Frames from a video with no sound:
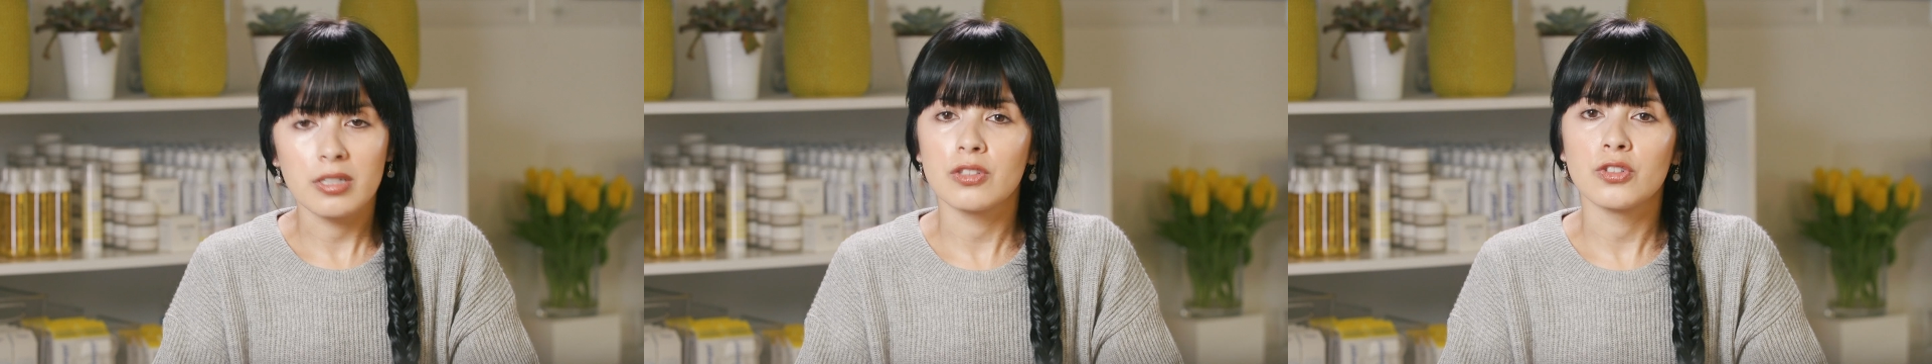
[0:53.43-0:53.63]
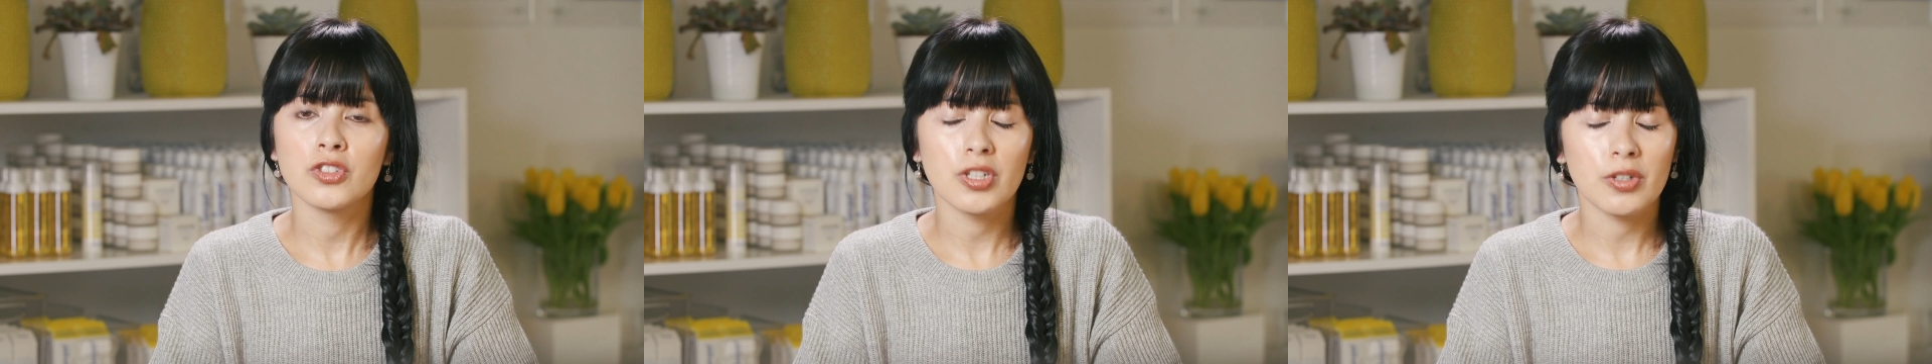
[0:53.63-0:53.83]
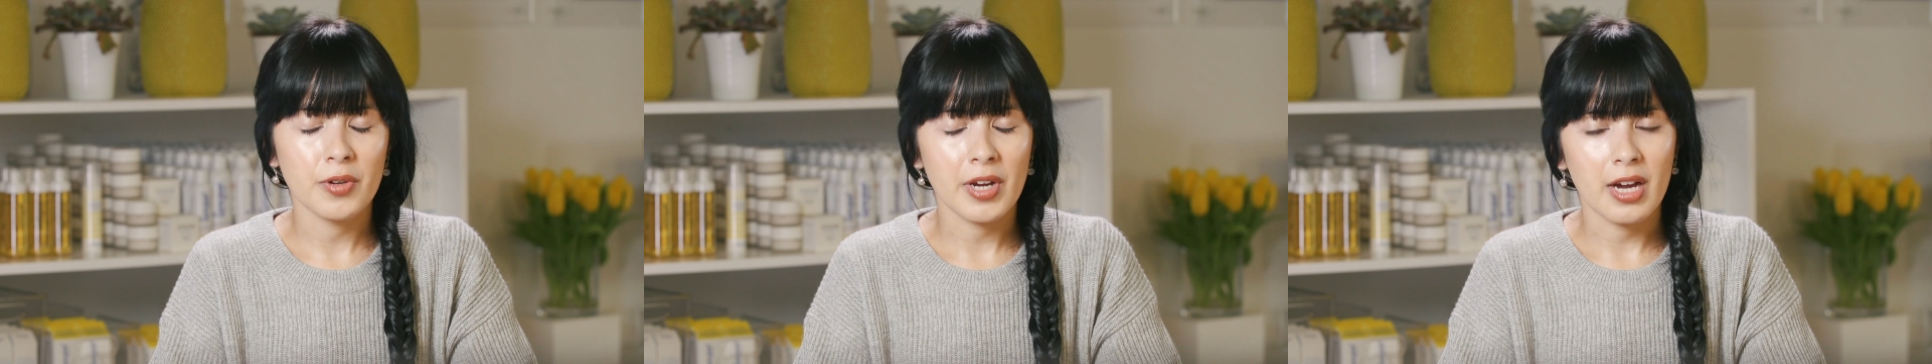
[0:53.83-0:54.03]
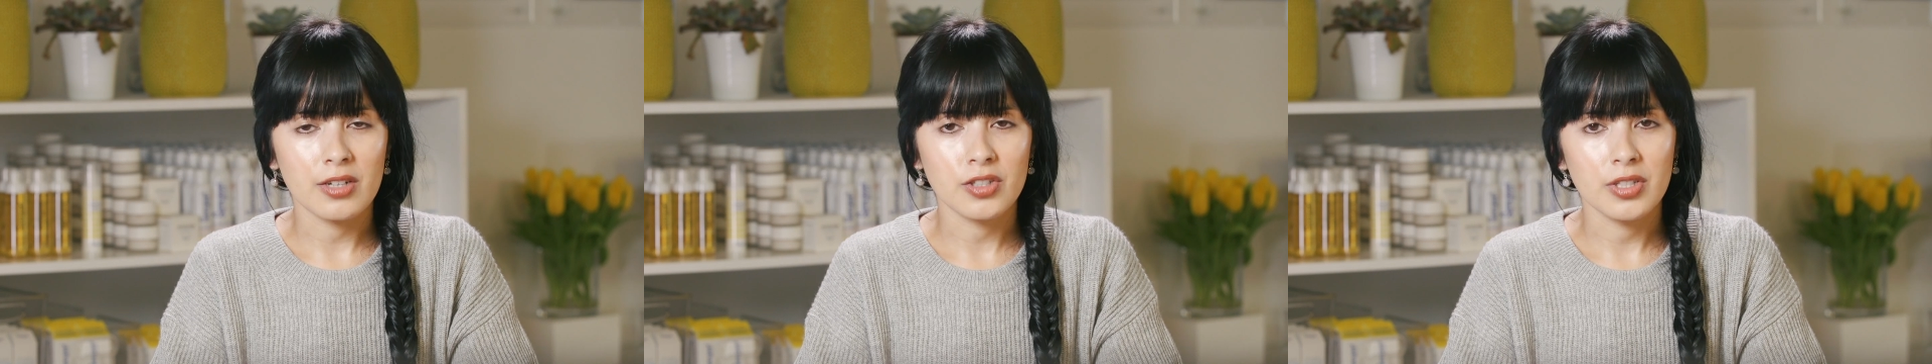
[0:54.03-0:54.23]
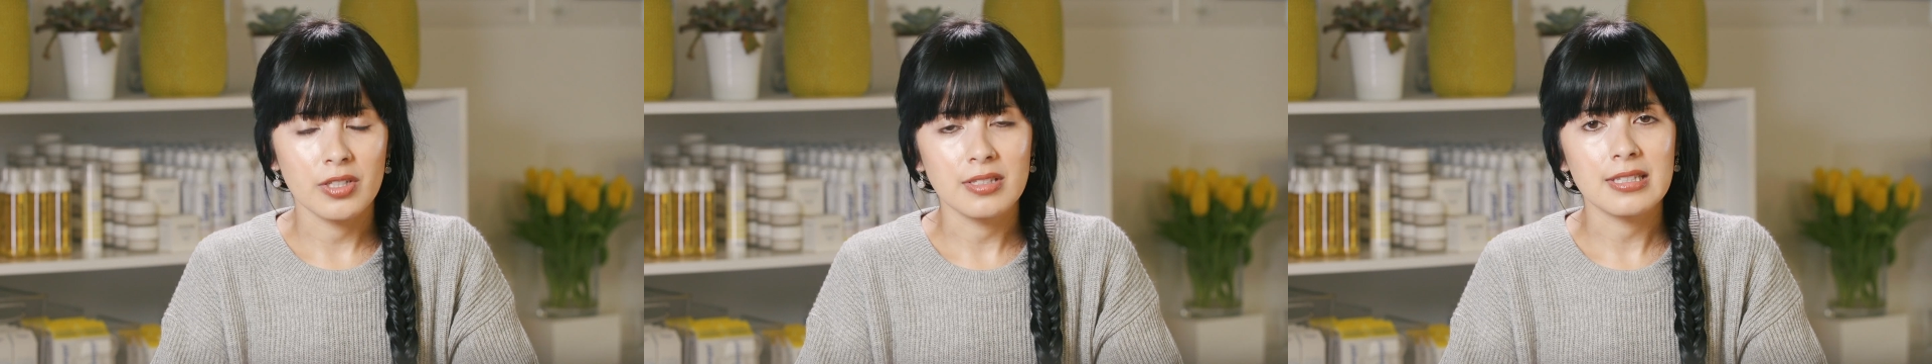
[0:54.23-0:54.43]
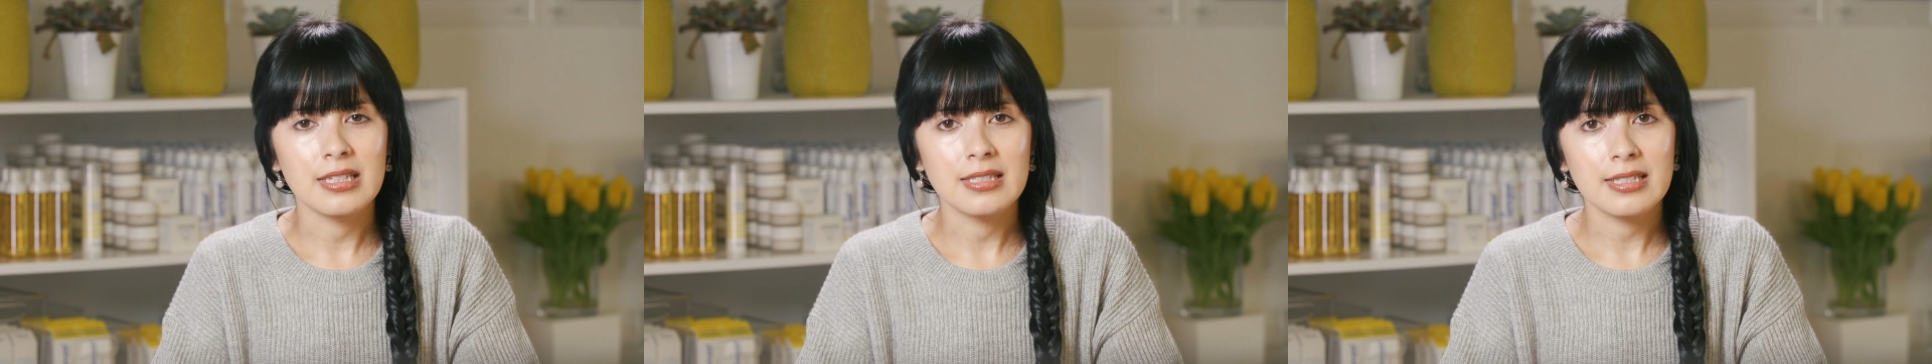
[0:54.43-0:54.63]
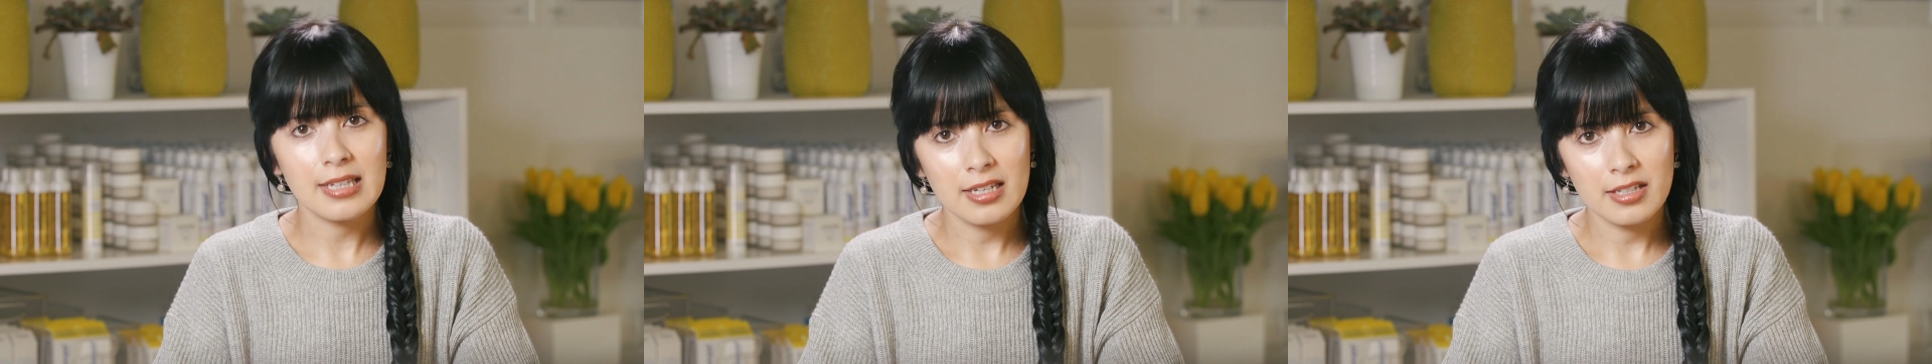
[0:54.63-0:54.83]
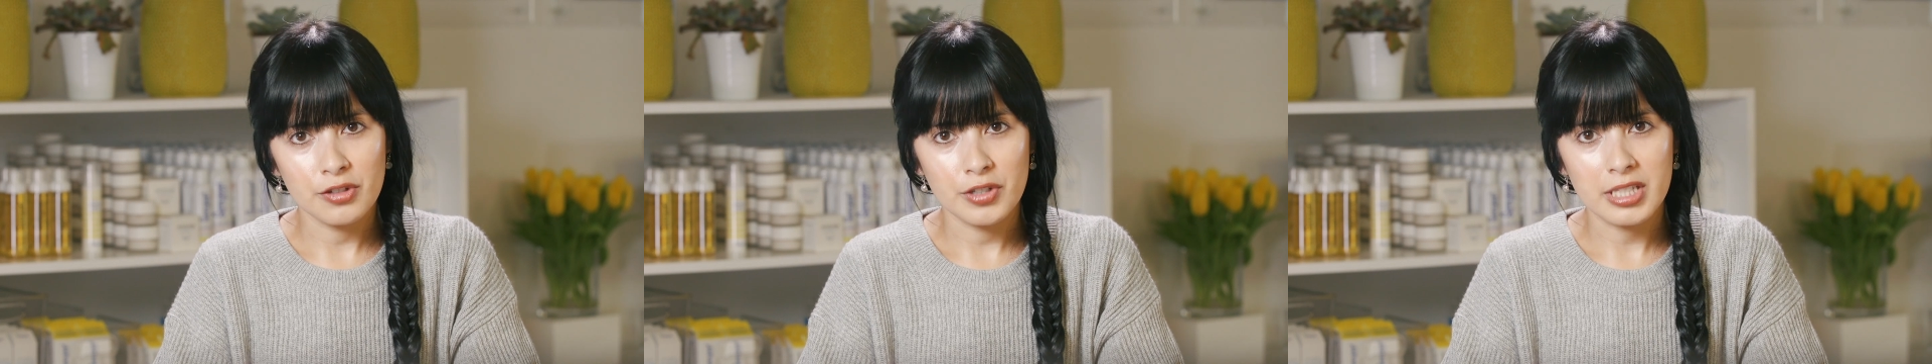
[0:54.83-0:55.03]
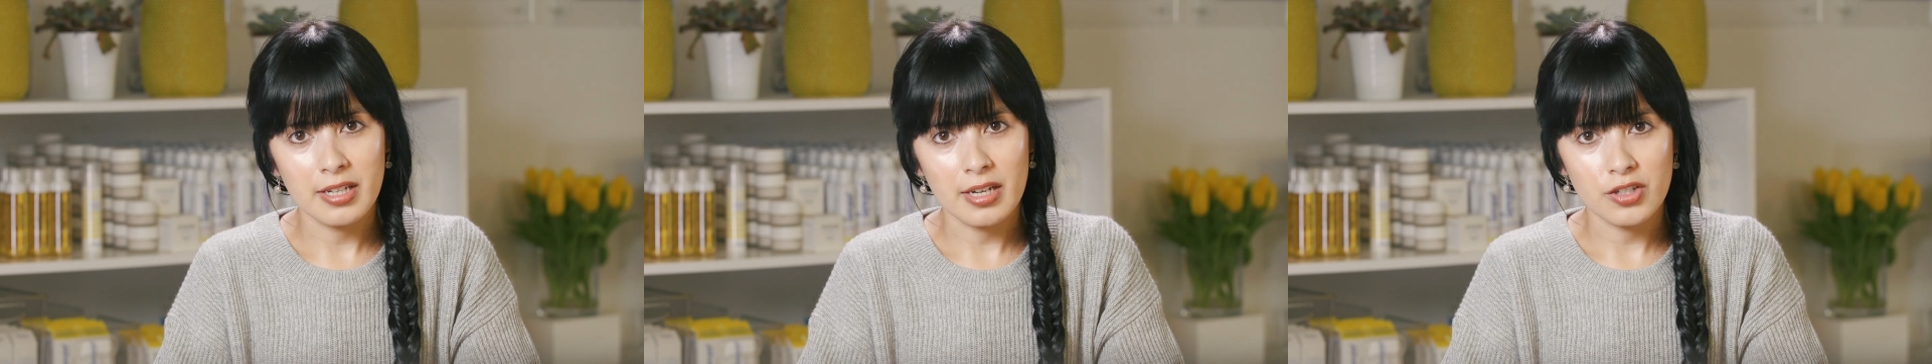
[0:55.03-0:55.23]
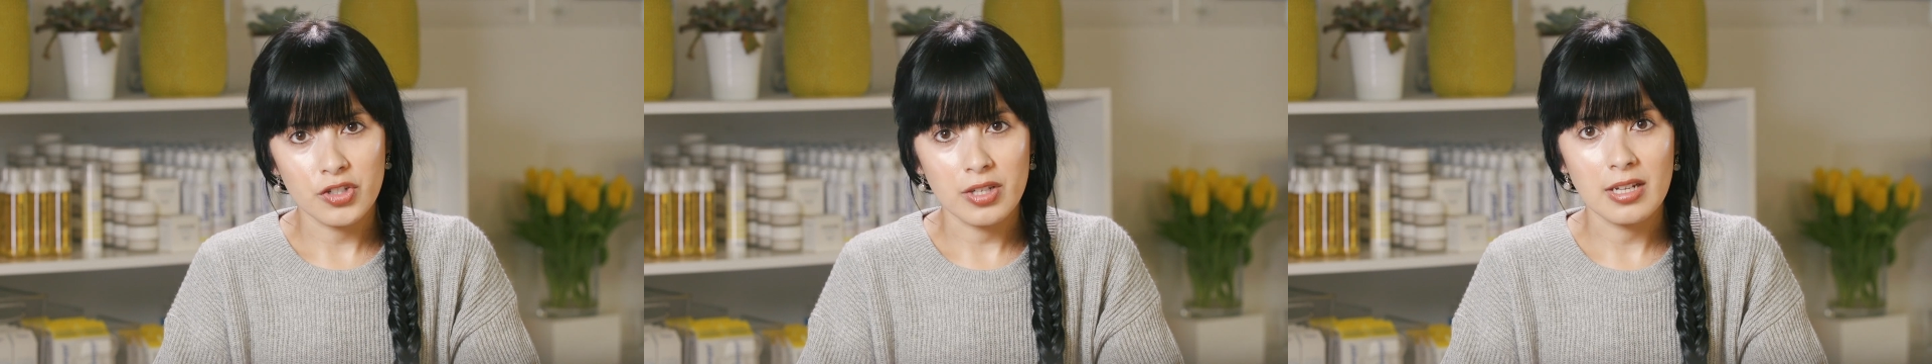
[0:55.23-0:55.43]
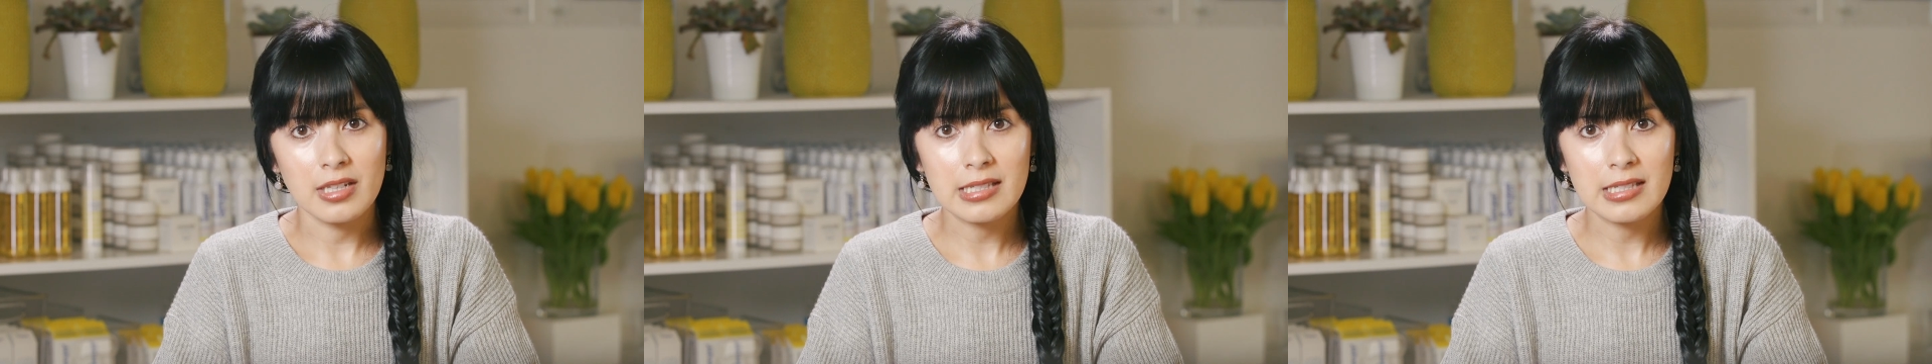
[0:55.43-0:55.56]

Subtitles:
allergic reactions and skin irritation